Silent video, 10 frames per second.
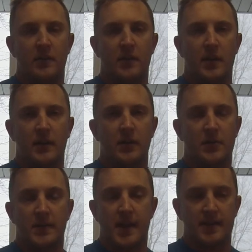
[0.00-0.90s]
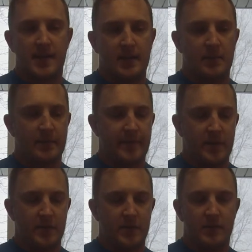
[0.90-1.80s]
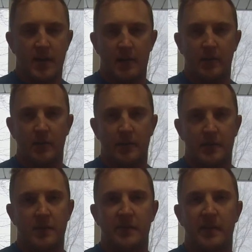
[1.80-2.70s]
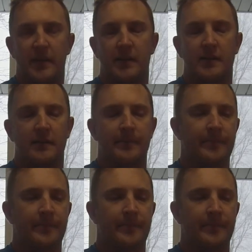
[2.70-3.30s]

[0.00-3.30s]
close contact with fish, I would go with the Terminator.